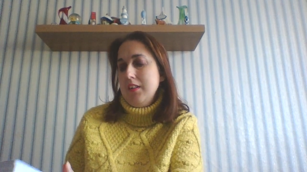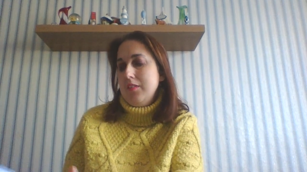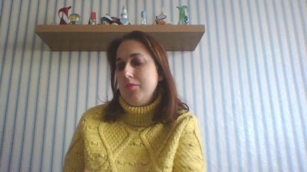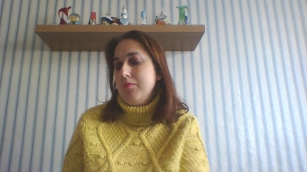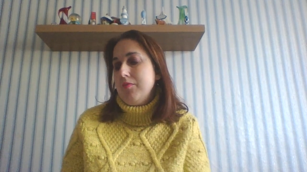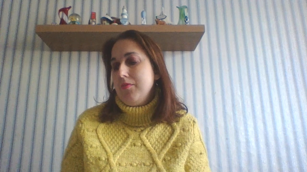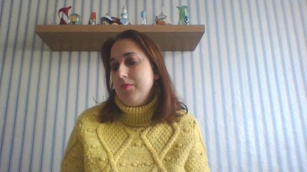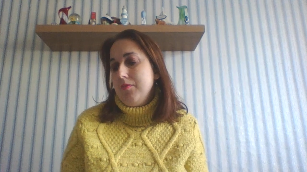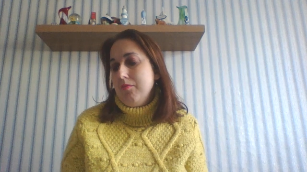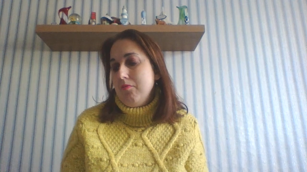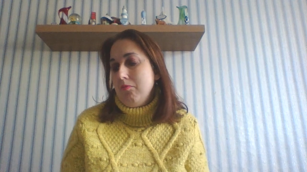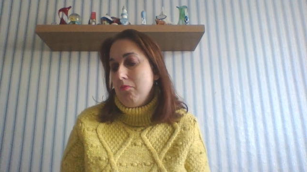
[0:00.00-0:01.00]

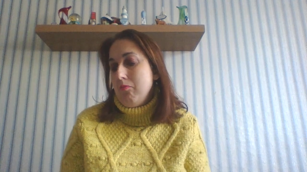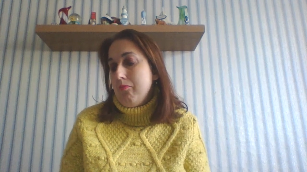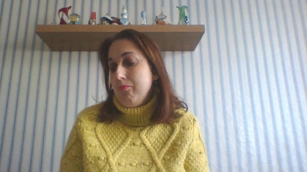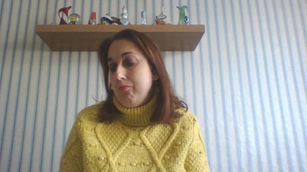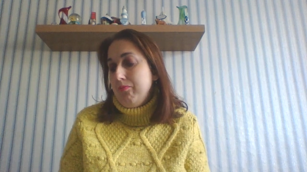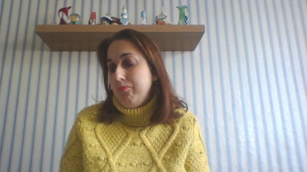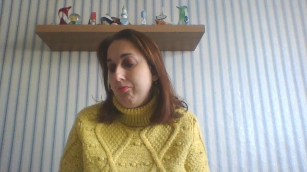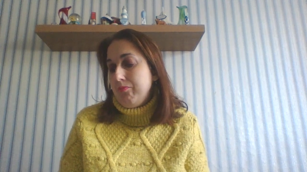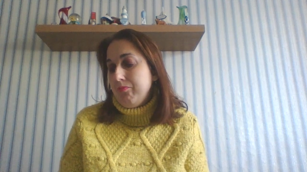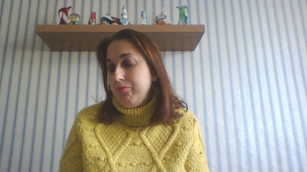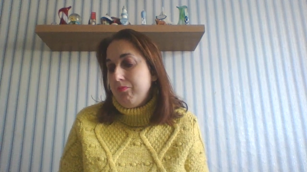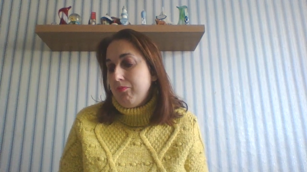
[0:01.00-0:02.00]

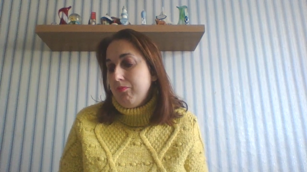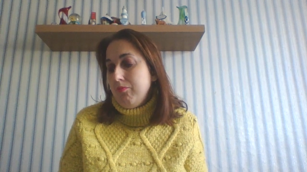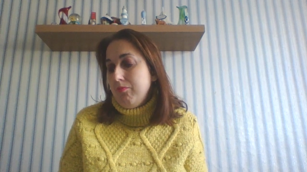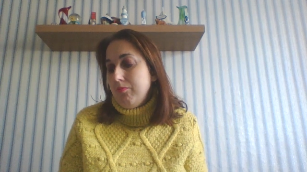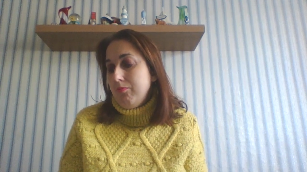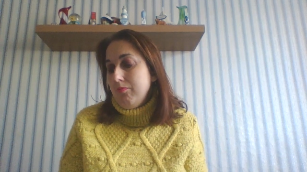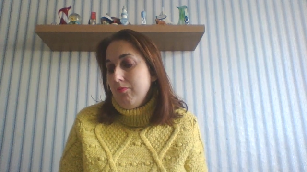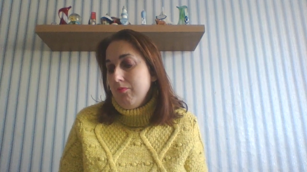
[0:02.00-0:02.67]
Nobody speaks.